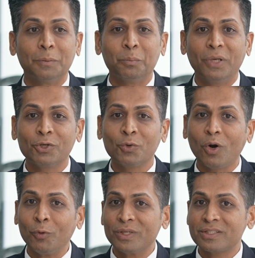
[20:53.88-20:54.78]
But you know
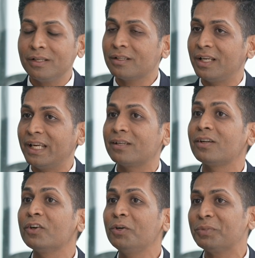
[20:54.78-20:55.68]
what? We still collected
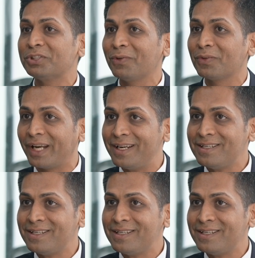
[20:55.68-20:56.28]
100% of the rents.